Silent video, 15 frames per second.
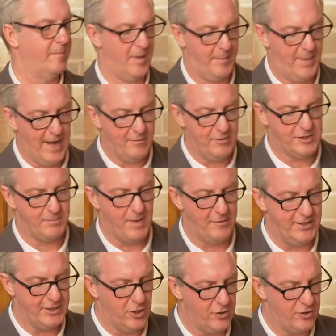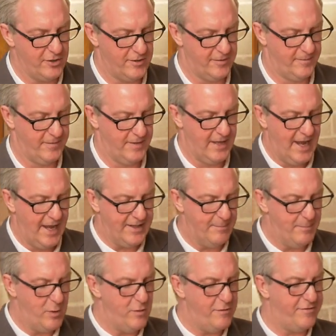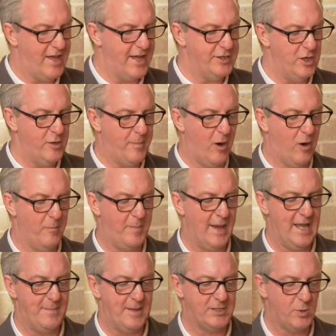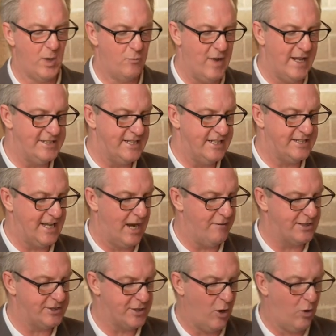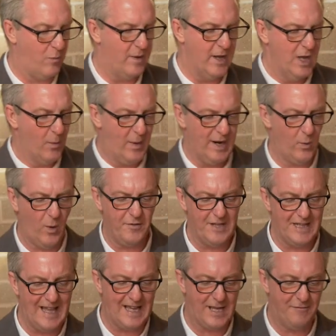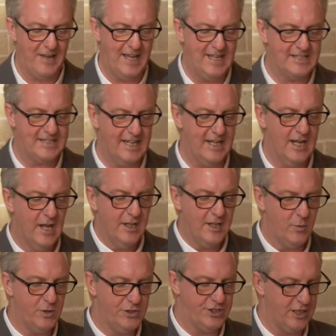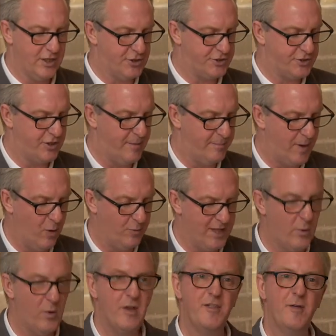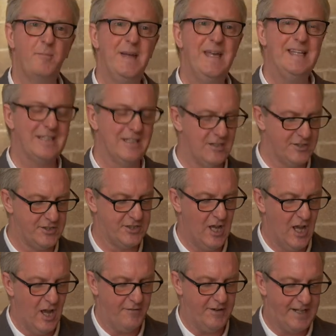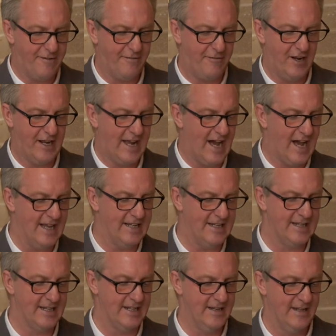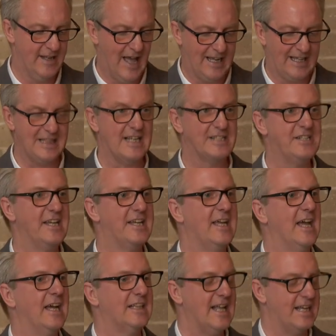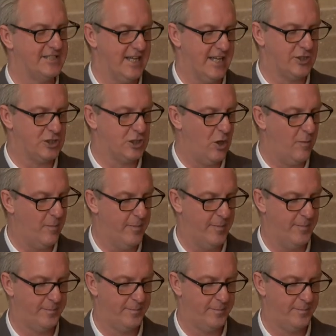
My parents married young, and they moved their newborn baby to a rented terraced home where it wasn't the lack of heating that would chill us to the bone. They were the Beatles of a different kind, a classic, classic slum.